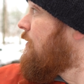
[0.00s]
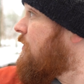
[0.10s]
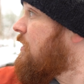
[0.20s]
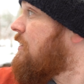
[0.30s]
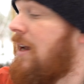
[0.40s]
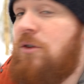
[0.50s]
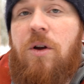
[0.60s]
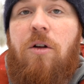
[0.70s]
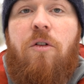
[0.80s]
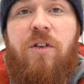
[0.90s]
the side
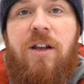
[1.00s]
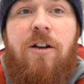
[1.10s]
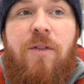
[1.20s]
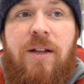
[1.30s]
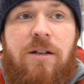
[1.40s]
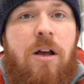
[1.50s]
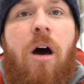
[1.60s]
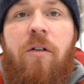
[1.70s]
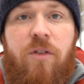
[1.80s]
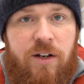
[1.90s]
trail over here that's
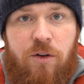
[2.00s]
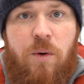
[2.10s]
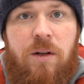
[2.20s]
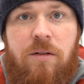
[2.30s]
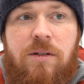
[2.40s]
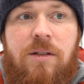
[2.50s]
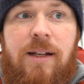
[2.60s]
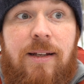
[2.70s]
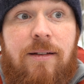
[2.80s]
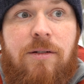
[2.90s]
covered in quills.
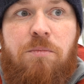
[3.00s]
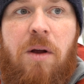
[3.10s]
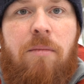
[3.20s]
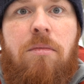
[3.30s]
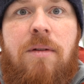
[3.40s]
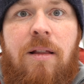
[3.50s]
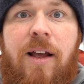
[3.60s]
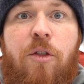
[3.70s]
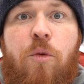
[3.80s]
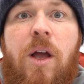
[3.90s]
Like there's probably
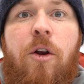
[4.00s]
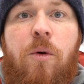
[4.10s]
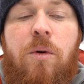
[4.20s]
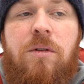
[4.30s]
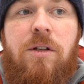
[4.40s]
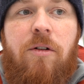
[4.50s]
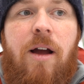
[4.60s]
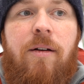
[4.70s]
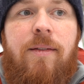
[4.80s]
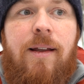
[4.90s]
like 300 quills on the
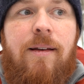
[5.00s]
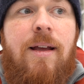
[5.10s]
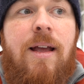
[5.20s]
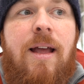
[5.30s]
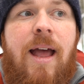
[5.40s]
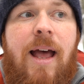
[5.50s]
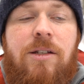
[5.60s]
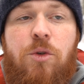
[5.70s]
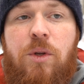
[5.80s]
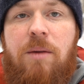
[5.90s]
ground, and then
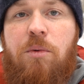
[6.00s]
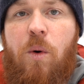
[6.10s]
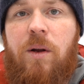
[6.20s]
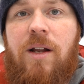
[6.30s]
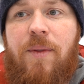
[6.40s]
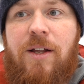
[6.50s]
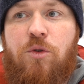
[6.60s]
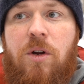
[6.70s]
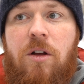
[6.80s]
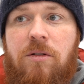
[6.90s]
as you keep going down that
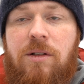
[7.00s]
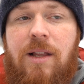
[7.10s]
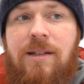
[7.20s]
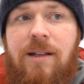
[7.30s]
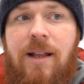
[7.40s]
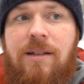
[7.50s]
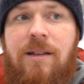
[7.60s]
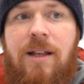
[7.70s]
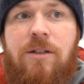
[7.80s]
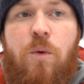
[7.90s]
trail, there's less and less
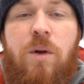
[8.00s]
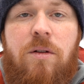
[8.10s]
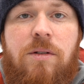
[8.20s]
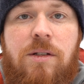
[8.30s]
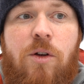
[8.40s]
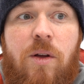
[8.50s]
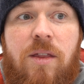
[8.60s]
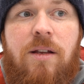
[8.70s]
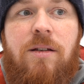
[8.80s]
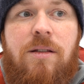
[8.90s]
and less quills. So I
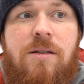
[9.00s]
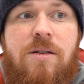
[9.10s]
think